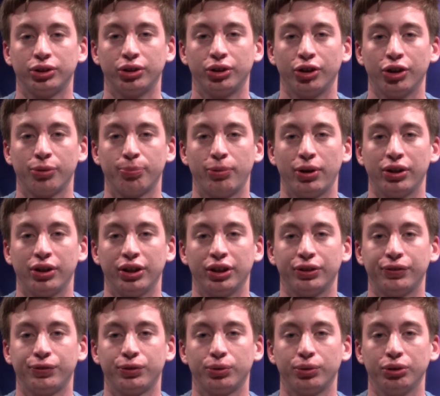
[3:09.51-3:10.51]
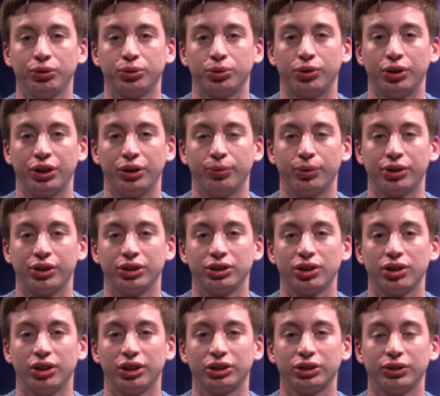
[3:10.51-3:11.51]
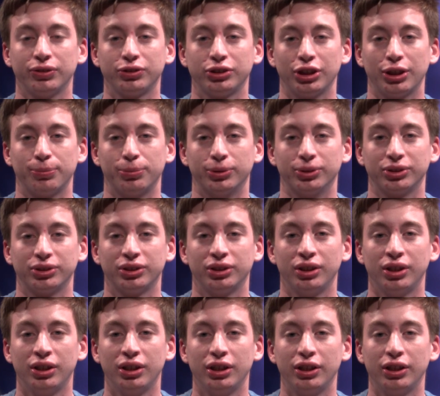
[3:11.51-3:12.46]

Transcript: to Earth by the end of 2020 with its collection of samples.